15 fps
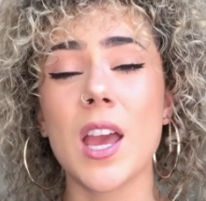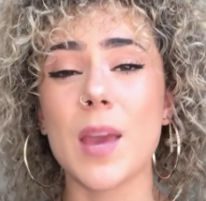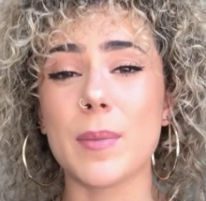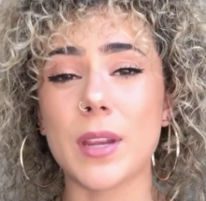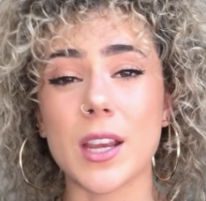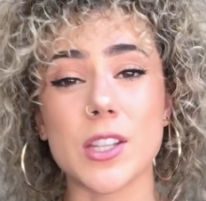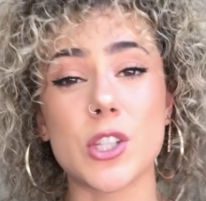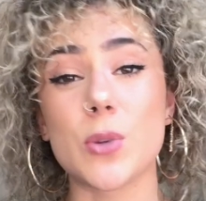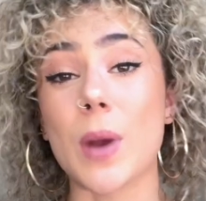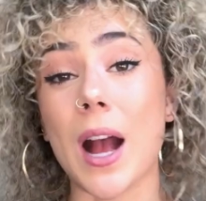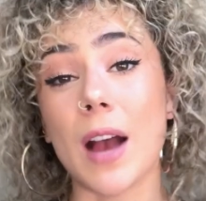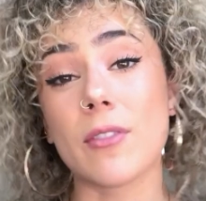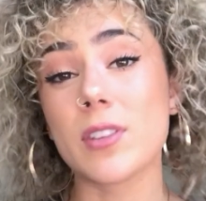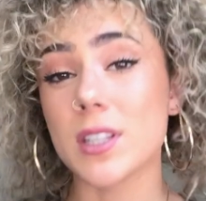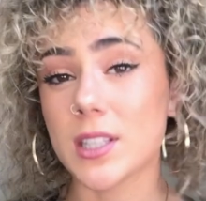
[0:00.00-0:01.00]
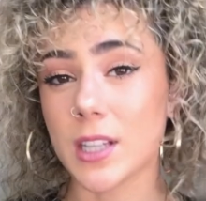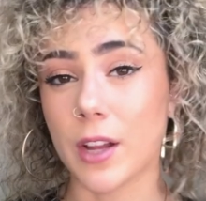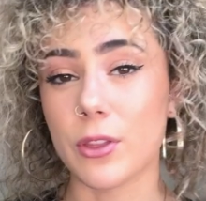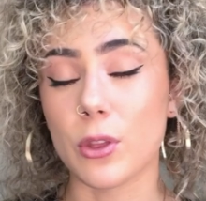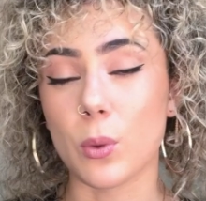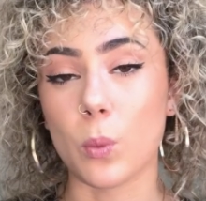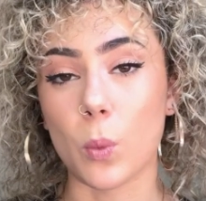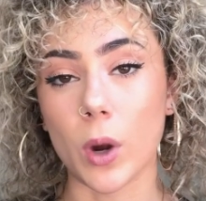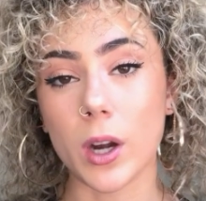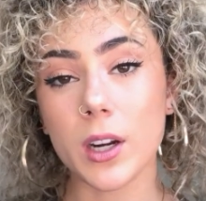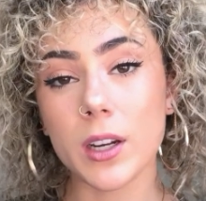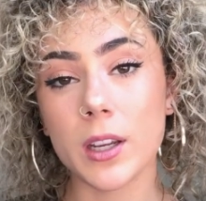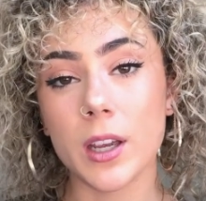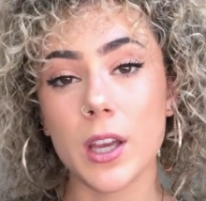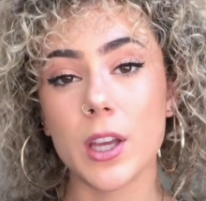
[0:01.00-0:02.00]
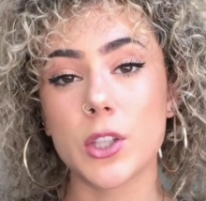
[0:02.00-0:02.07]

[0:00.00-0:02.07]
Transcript: because you haven't done the work